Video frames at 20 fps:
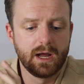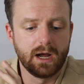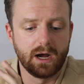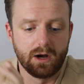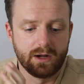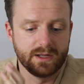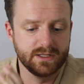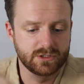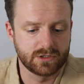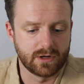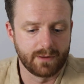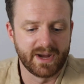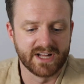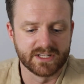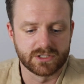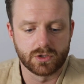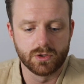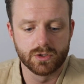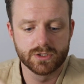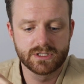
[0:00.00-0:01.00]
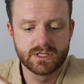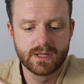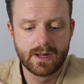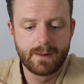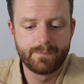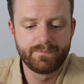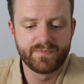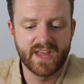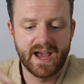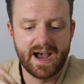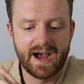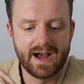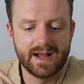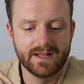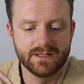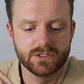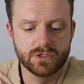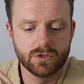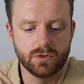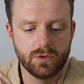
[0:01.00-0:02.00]
Instagram ads course.
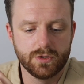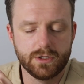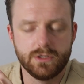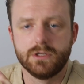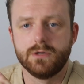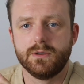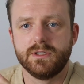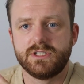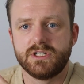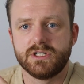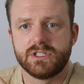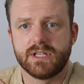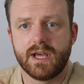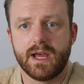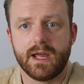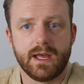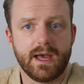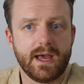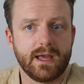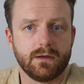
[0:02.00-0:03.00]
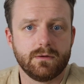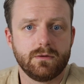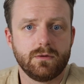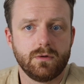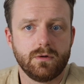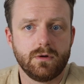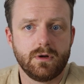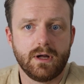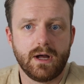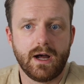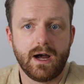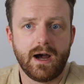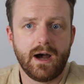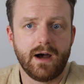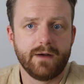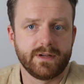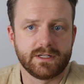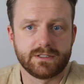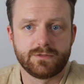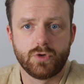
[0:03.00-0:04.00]
And all you do is just say, hey,
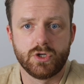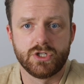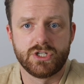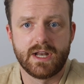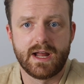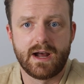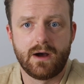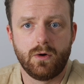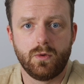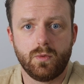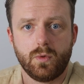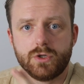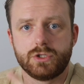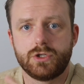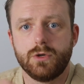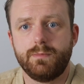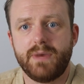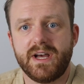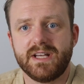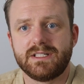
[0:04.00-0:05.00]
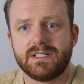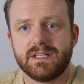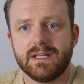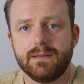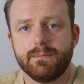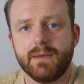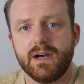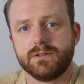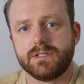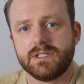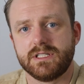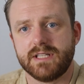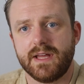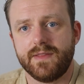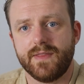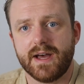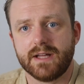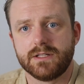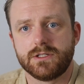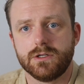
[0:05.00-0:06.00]
thanks for reaching out. What's your best email to
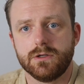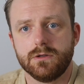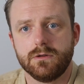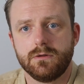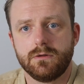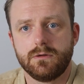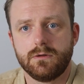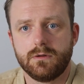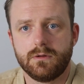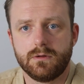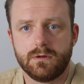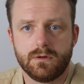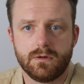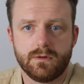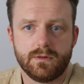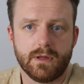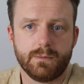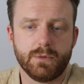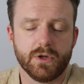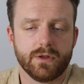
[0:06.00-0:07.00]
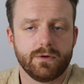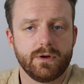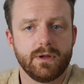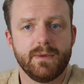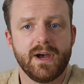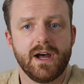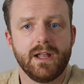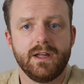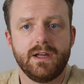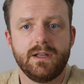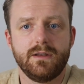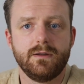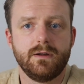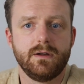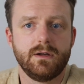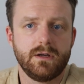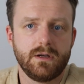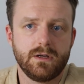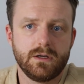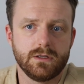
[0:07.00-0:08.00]
send that to? They put their email
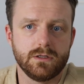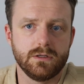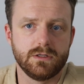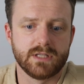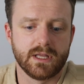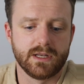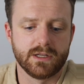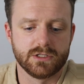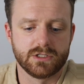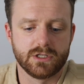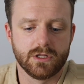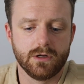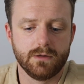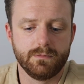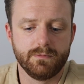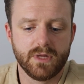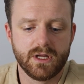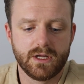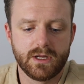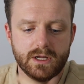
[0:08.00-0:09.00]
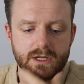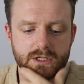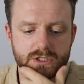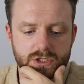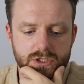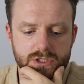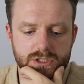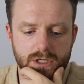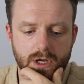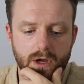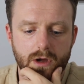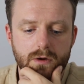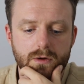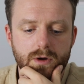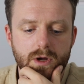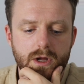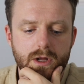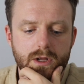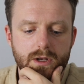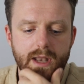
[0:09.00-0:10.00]
in, you send it to them, it's good to go.
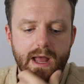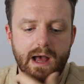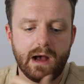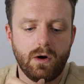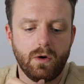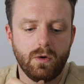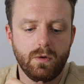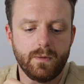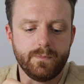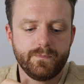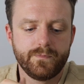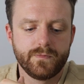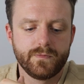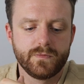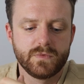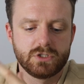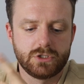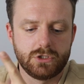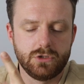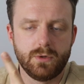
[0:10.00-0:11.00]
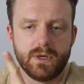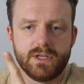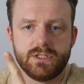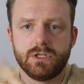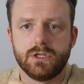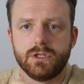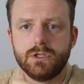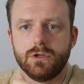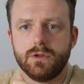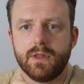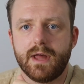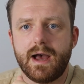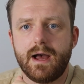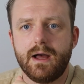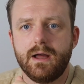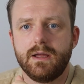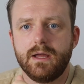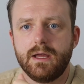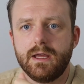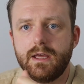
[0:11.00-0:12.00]
Now, 2 ways you can do
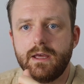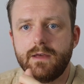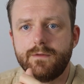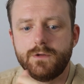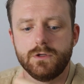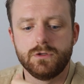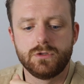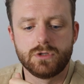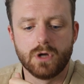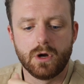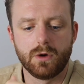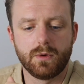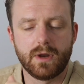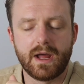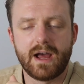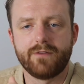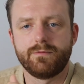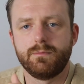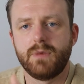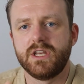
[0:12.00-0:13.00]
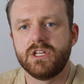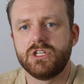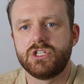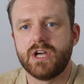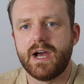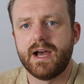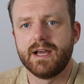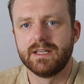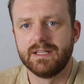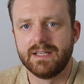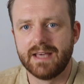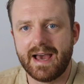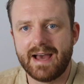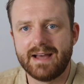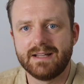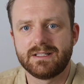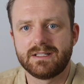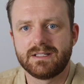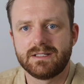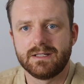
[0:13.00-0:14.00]
that. If you don't have ManyChat
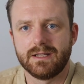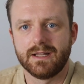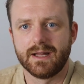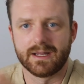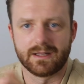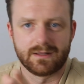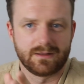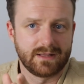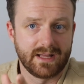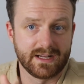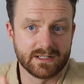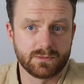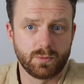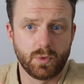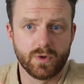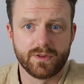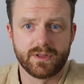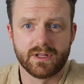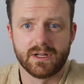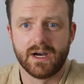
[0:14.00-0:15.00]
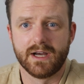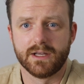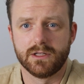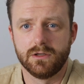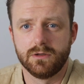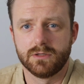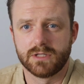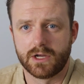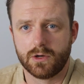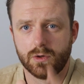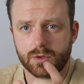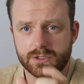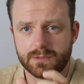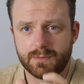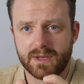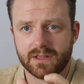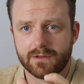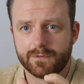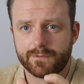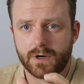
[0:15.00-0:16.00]
yet, like that's one thing I use. I
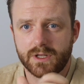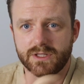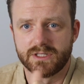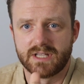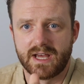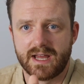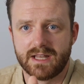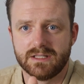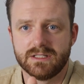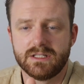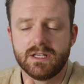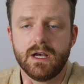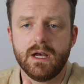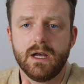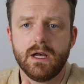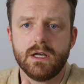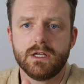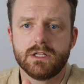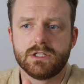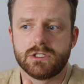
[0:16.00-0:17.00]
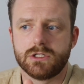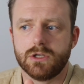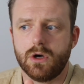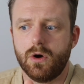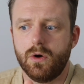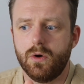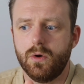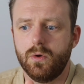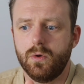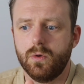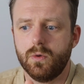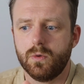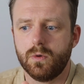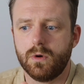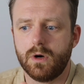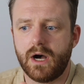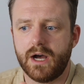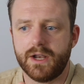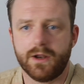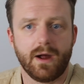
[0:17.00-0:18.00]
automate the front end, so
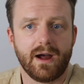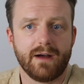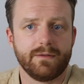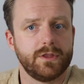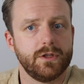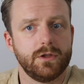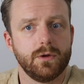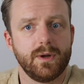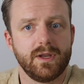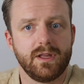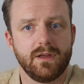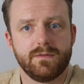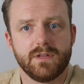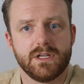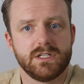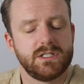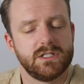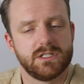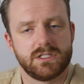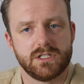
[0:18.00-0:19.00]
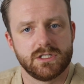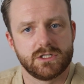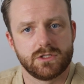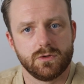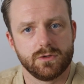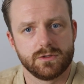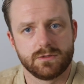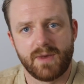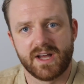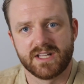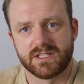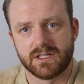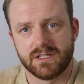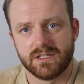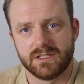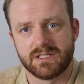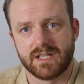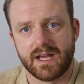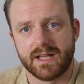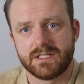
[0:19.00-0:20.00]
I don't have to do any of this. It's just
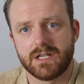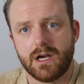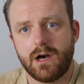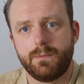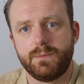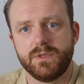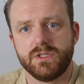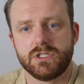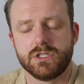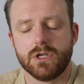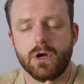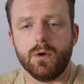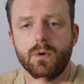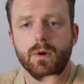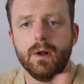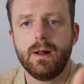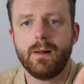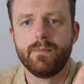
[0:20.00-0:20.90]
automatically set up. And so